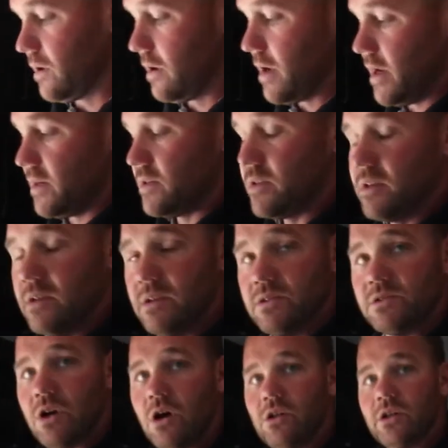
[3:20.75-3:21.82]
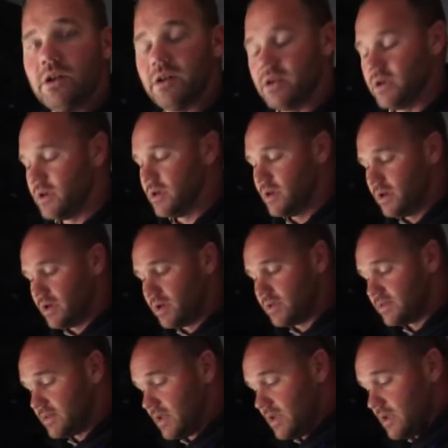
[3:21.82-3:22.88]
Nice solid
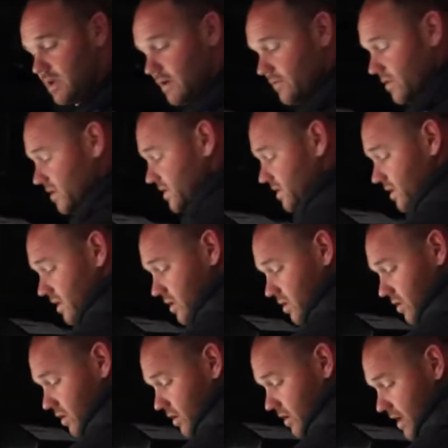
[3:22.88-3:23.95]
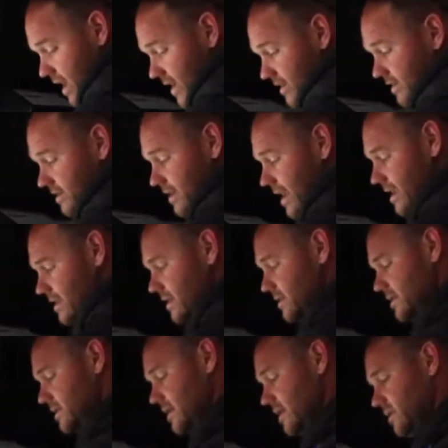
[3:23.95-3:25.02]
sink covers to your nice stainless
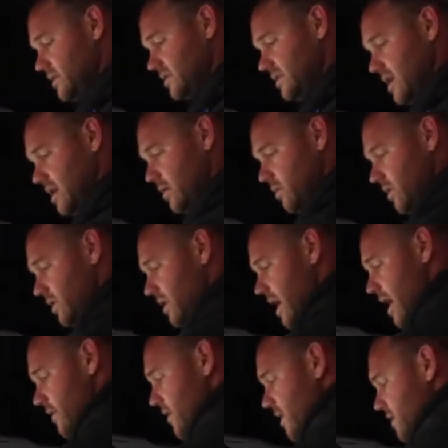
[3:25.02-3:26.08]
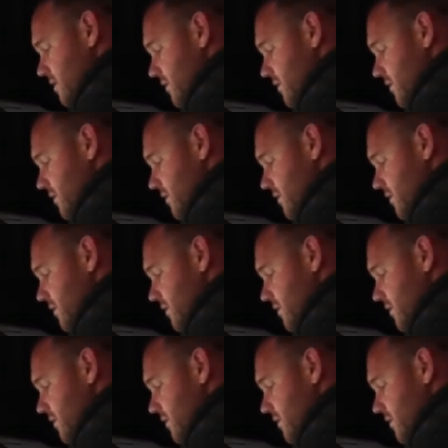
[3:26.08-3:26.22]
steel sink with your high-rise